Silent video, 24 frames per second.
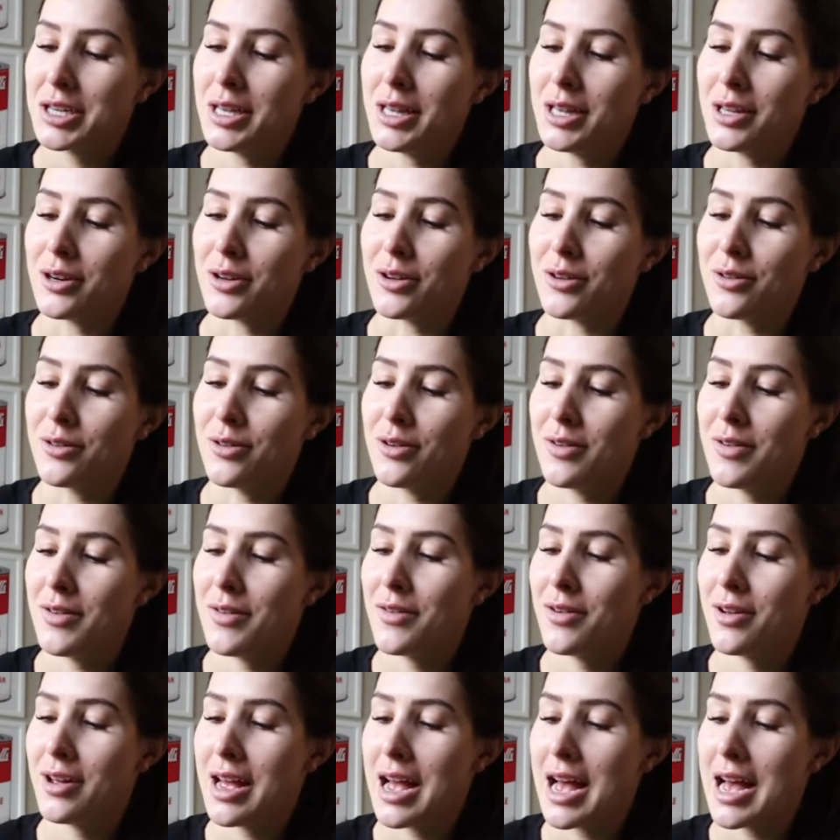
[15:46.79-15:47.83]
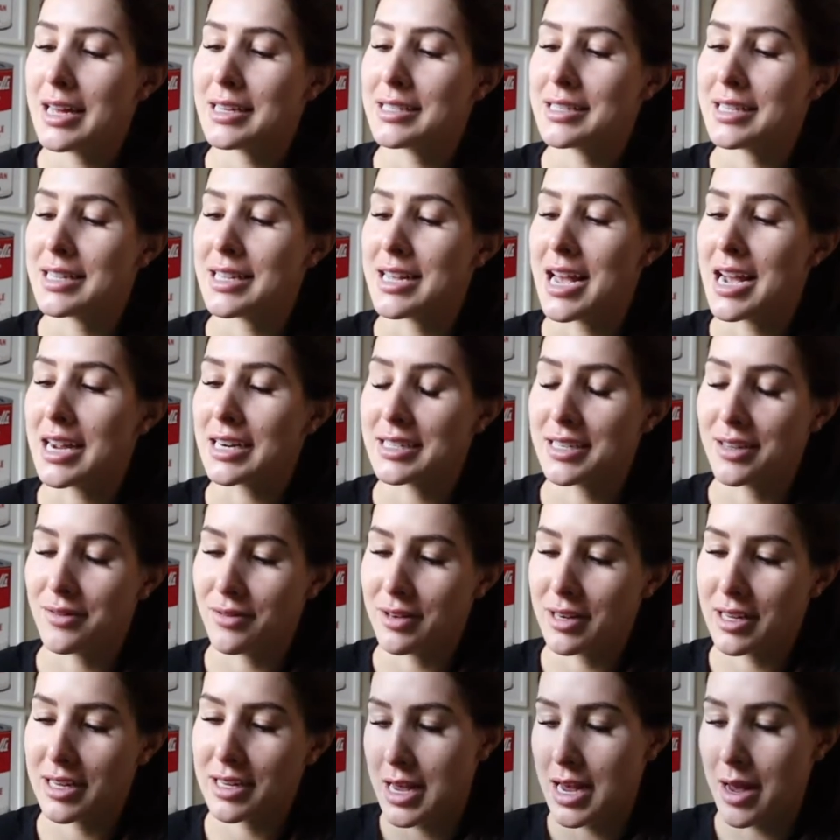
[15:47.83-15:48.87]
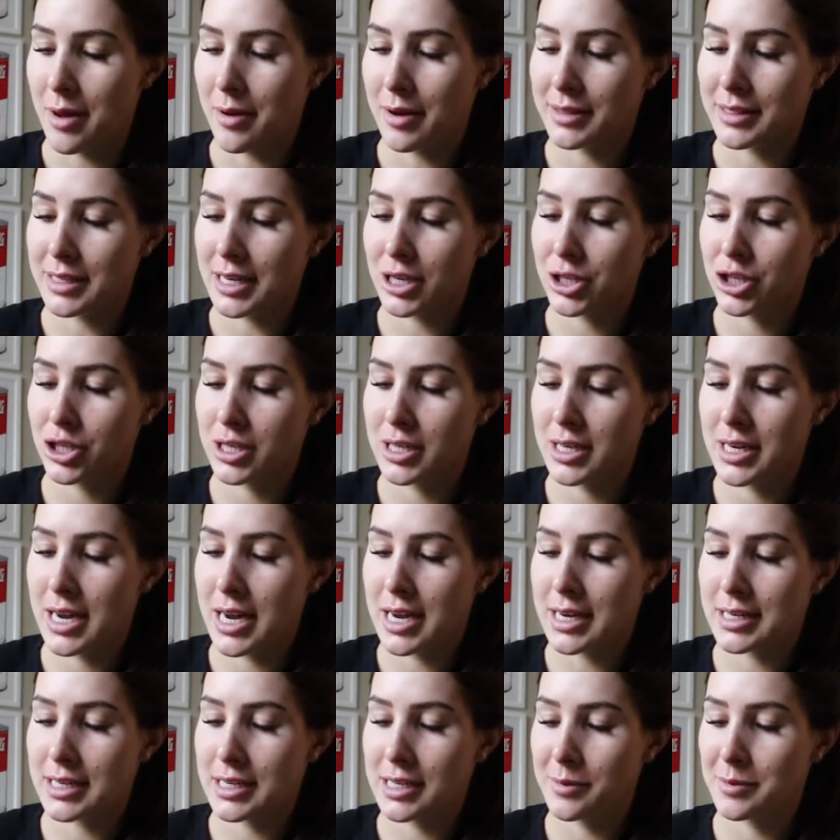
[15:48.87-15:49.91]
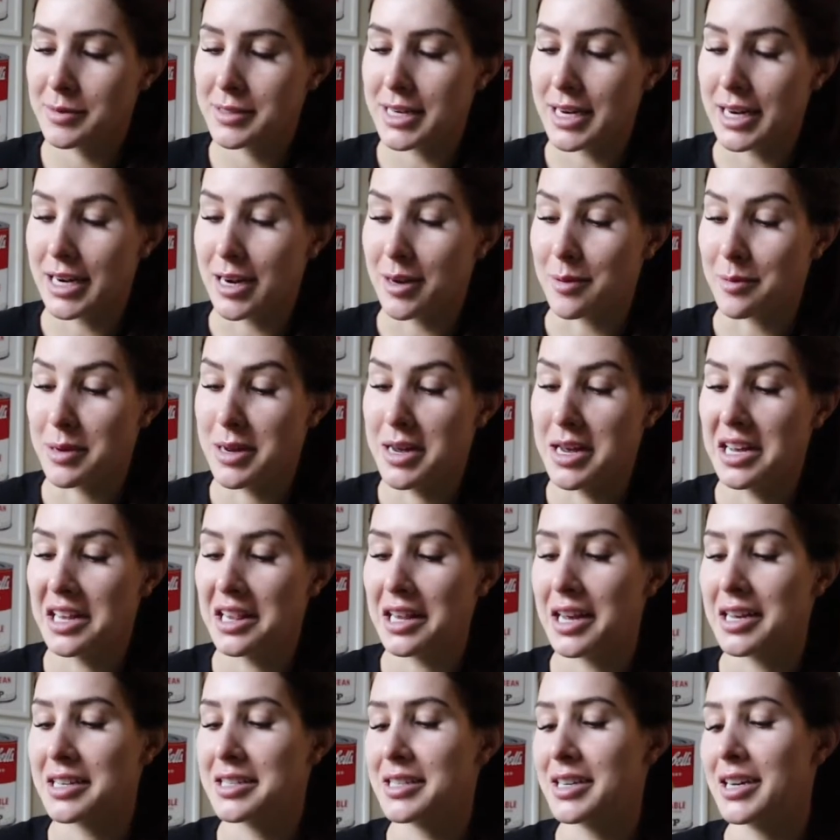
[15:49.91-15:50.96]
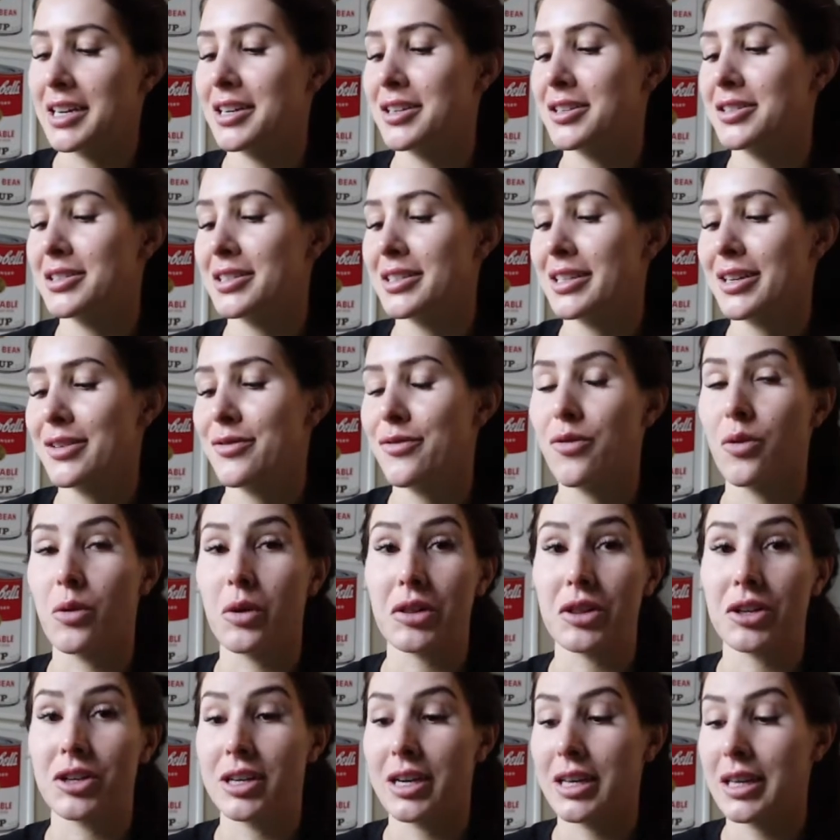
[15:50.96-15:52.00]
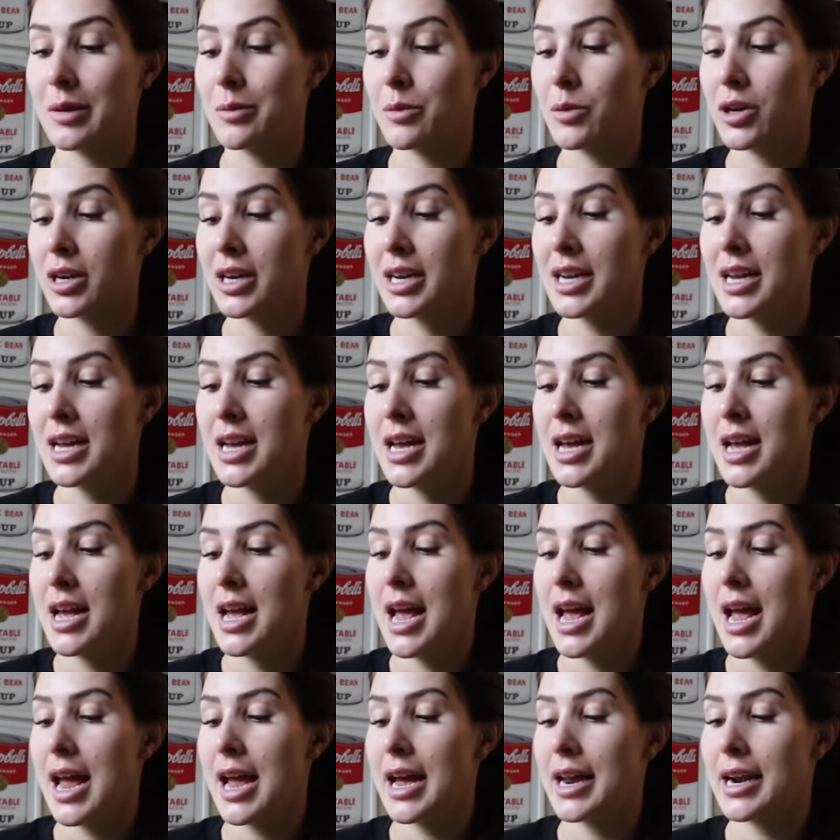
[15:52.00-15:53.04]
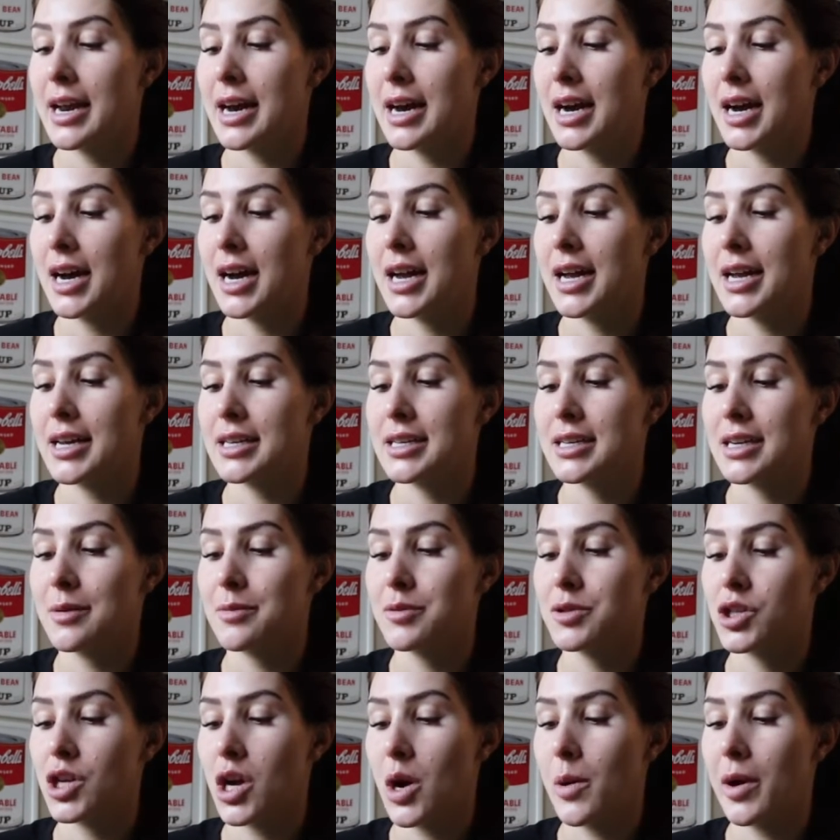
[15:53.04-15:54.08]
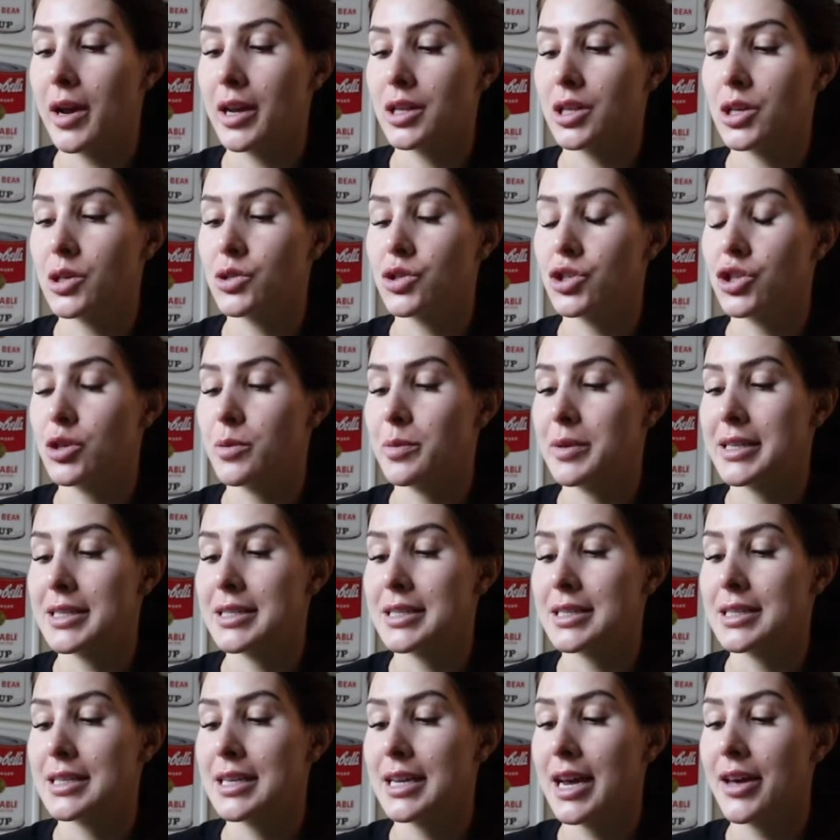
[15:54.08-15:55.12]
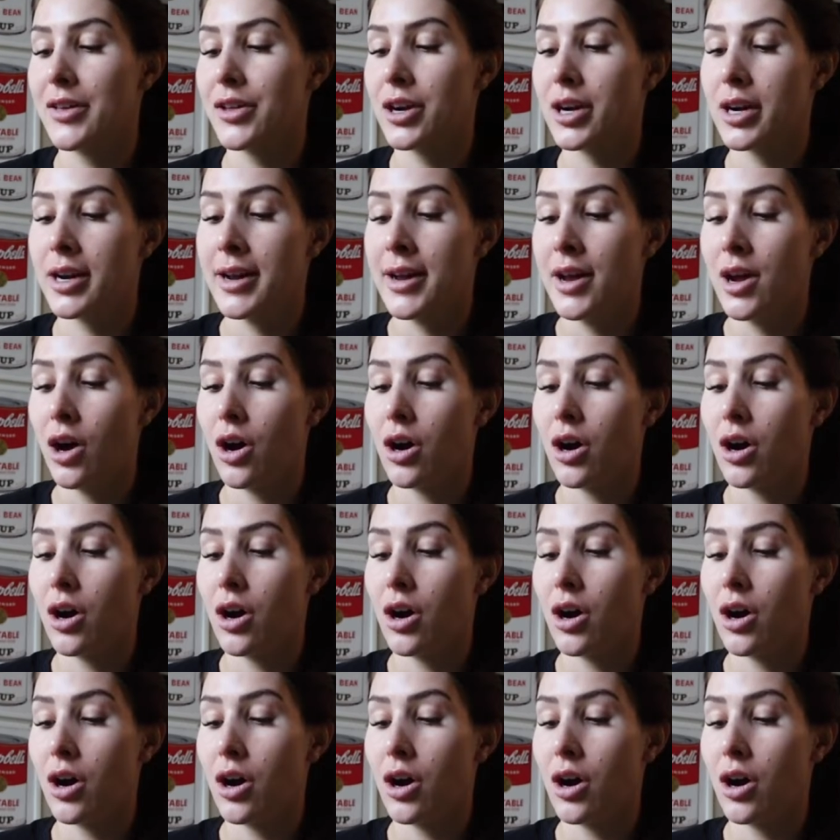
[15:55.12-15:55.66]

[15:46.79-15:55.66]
a little add to the activity. I ended up staying up last night until like 4:30 in the morning, and I ended up sewing those two pieces together.